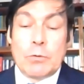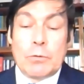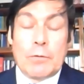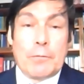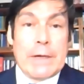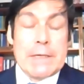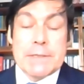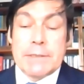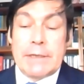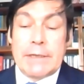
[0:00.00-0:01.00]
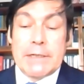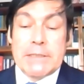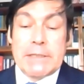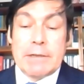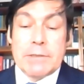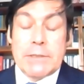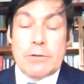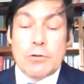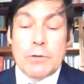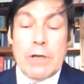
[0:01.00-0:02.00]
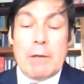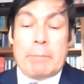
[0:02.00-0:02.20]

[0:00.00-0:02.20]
to face the energy transition,